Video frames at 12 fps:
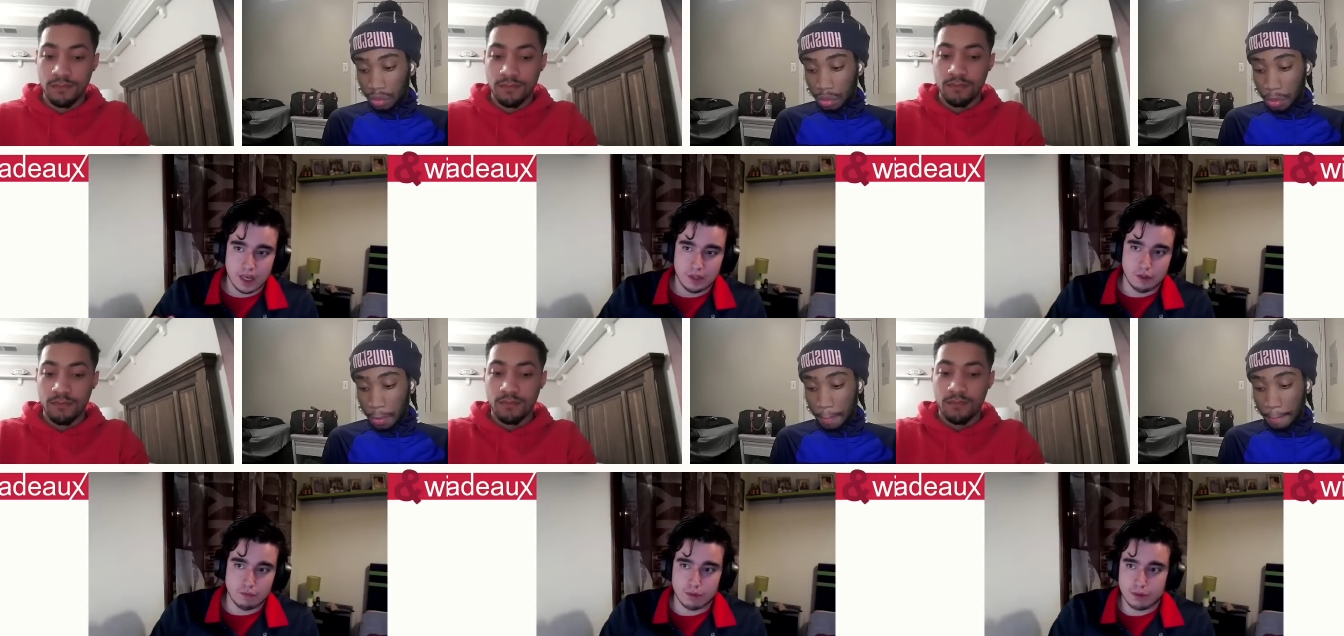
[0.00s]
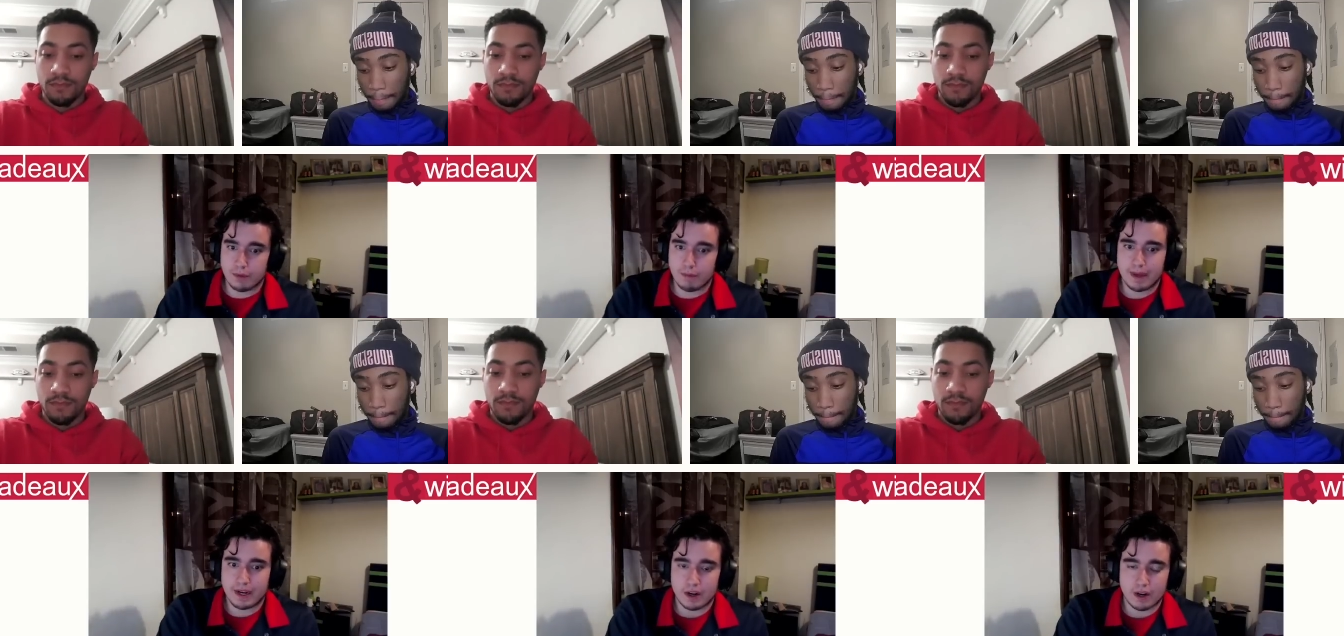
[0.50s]
Speaker 1: you're probably
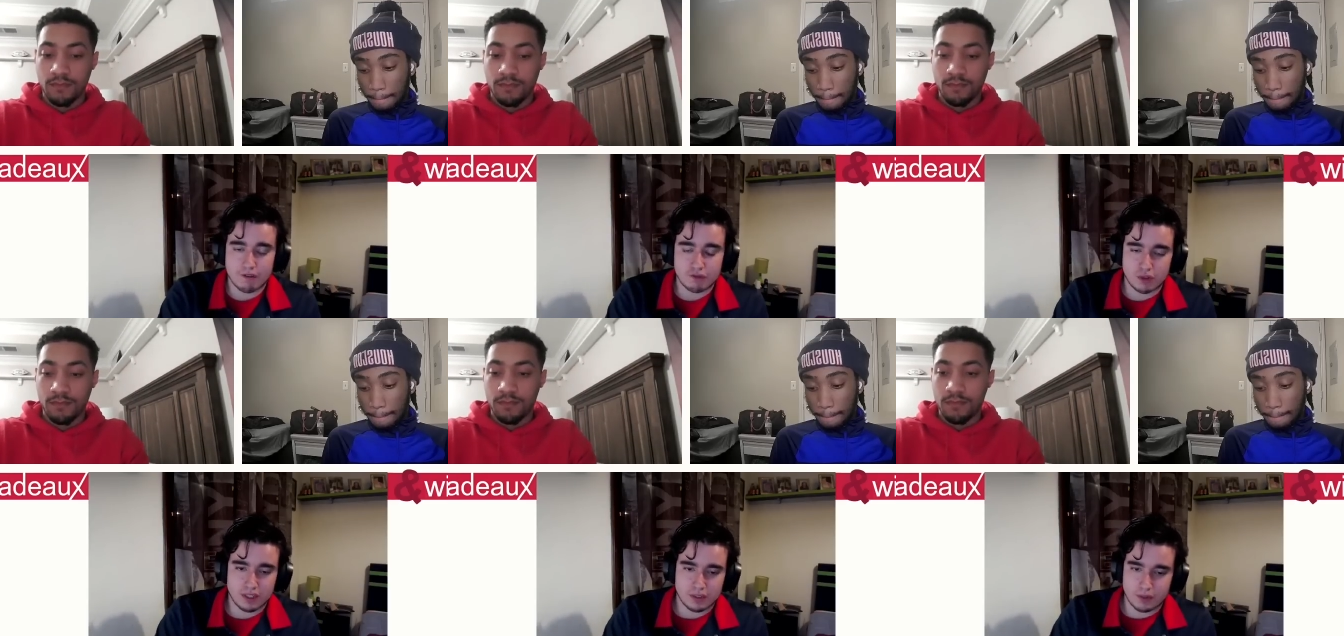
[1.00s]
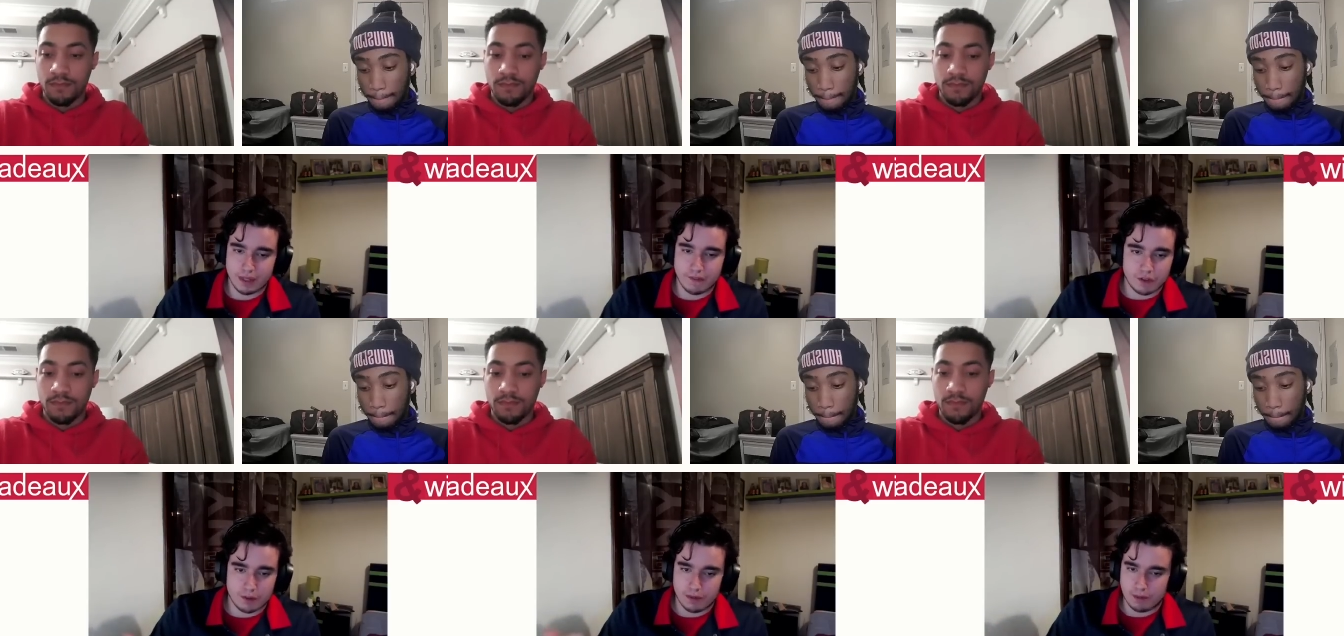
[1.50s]
better off tra- trading
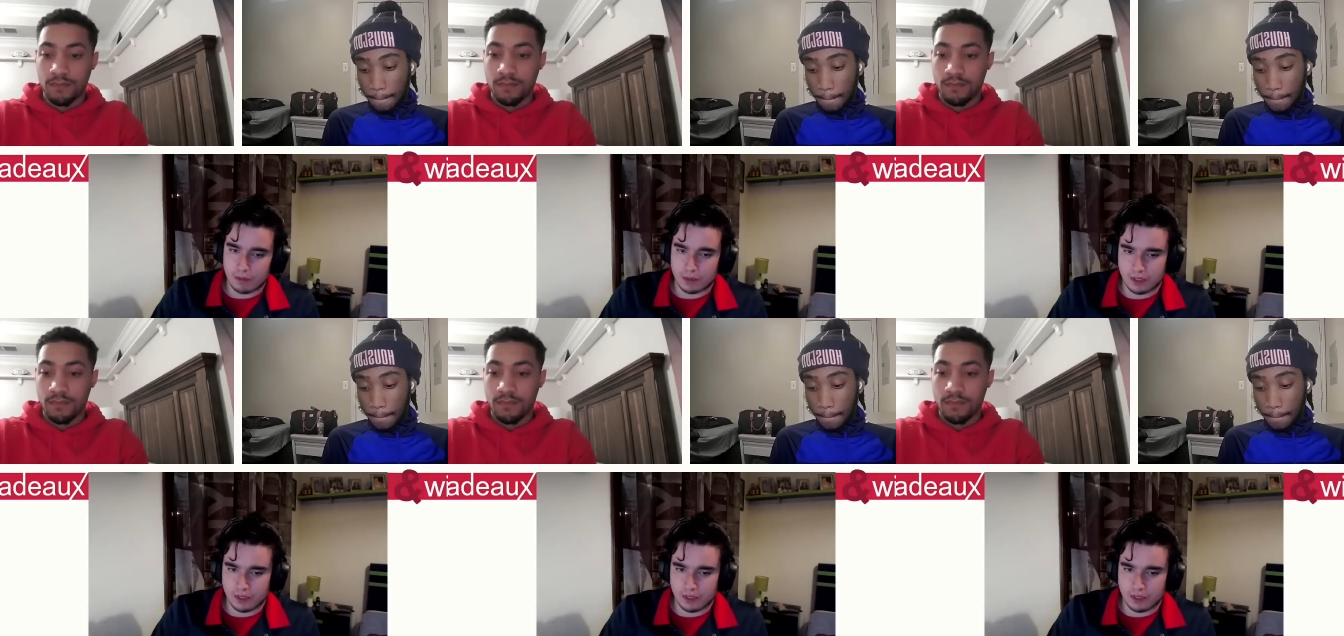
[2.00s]
for a more